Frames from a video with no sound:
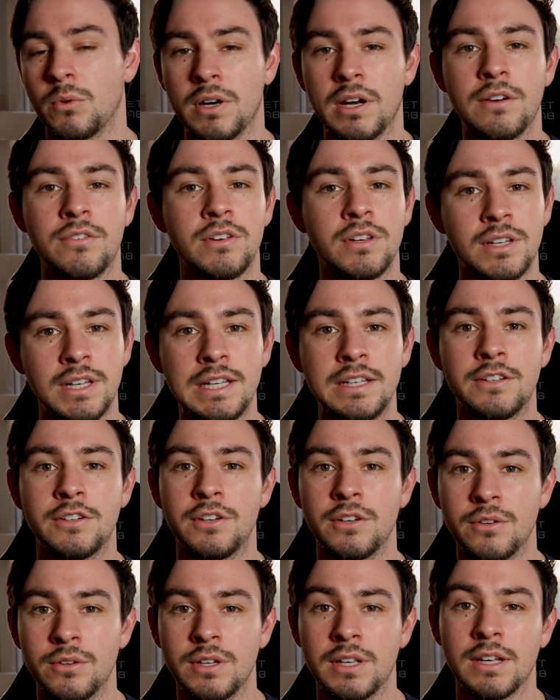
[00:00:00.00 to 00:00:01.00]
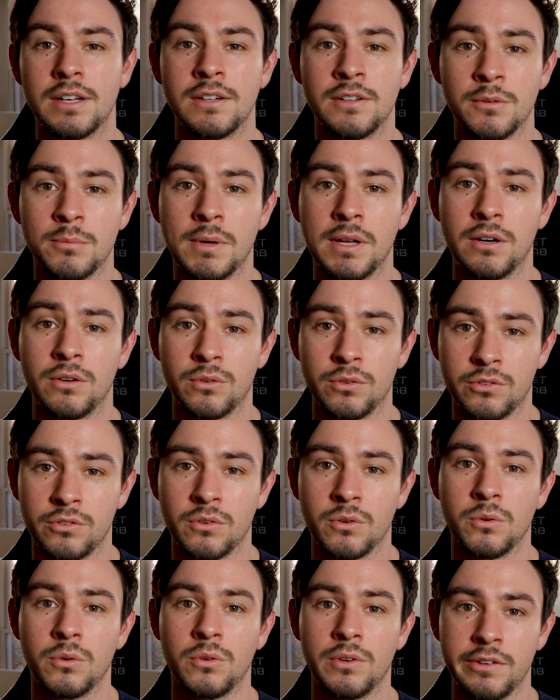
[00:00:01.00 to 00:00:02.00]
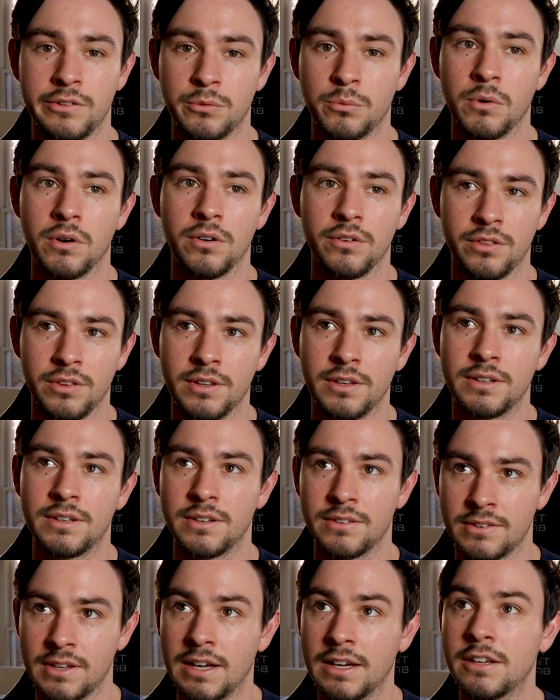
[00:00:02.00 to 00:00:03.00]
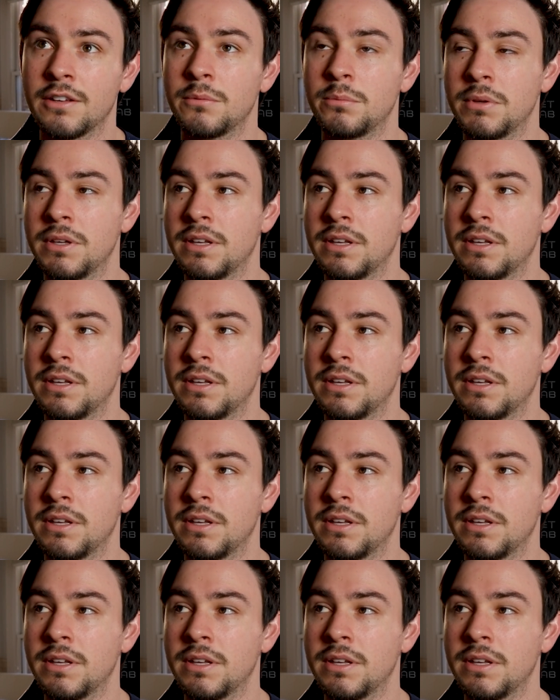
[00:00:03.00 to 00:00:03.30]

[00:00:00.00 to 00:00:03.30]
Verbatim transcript: Whatever you need to do to get into medical school, it's worth it because I could